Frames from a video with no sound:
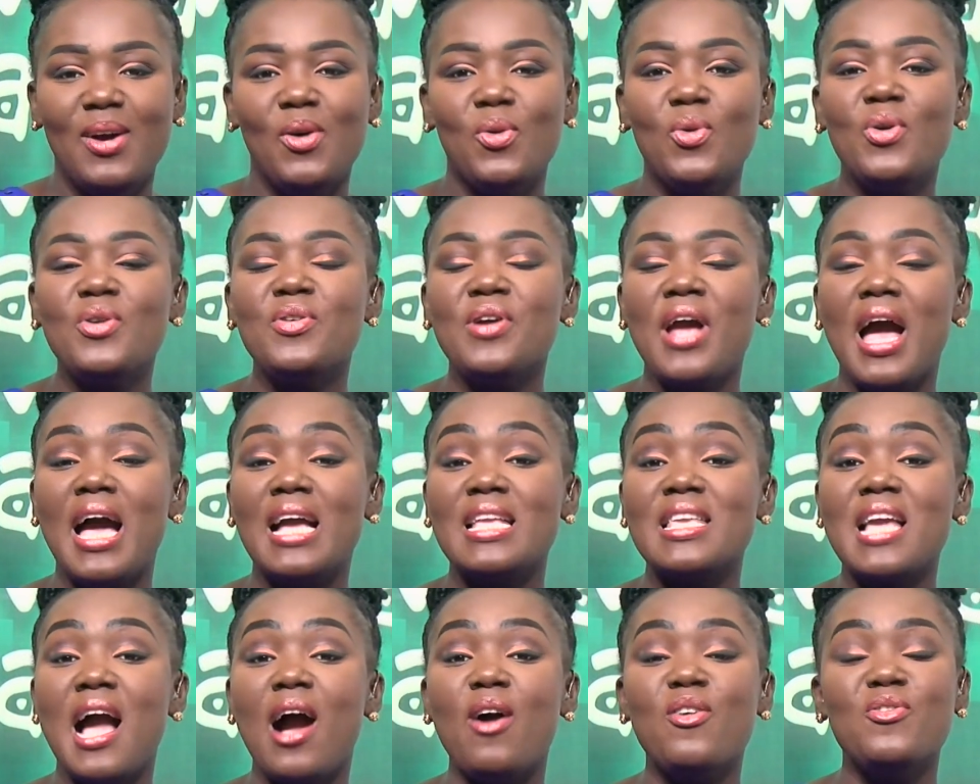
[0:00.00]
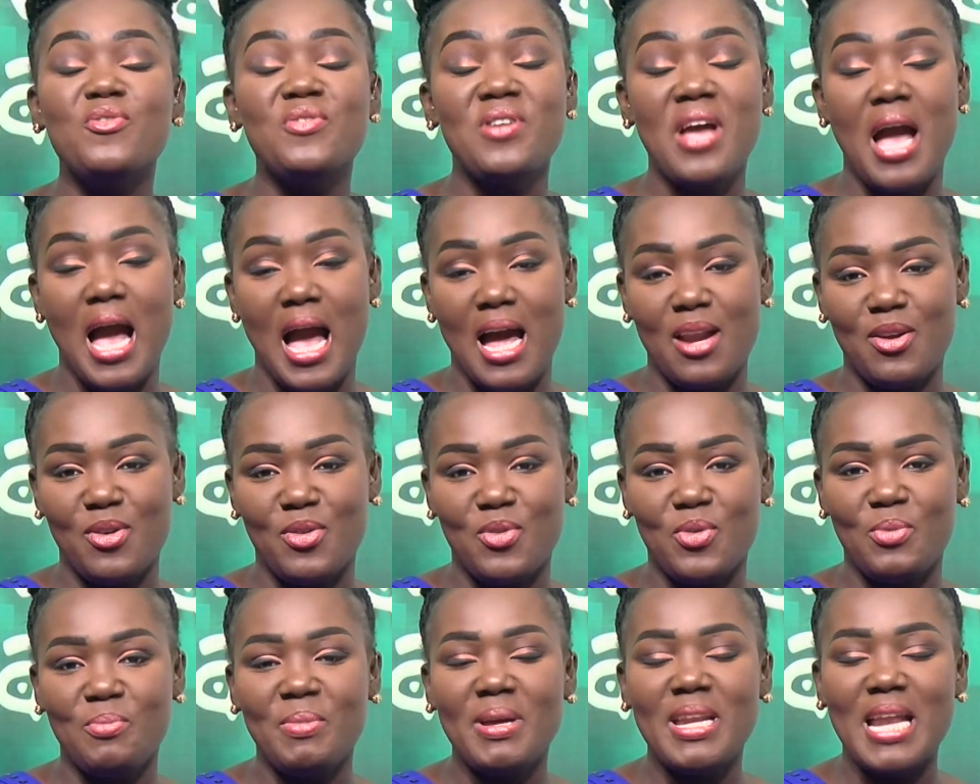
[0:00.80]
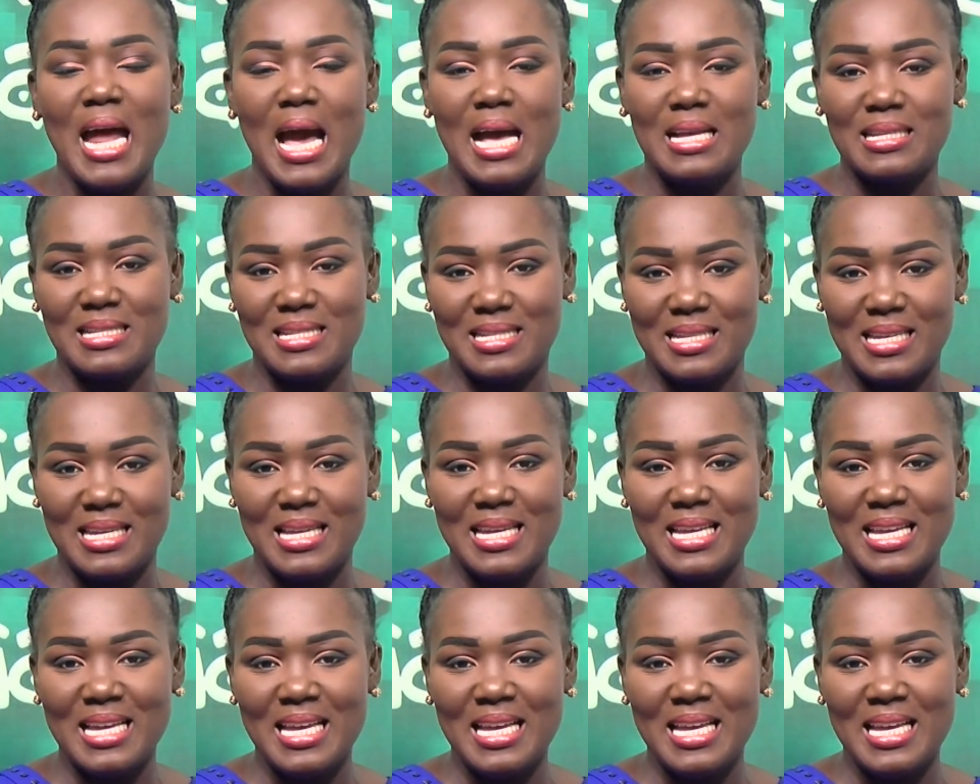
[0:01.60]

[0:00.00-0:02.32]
No, Medassi.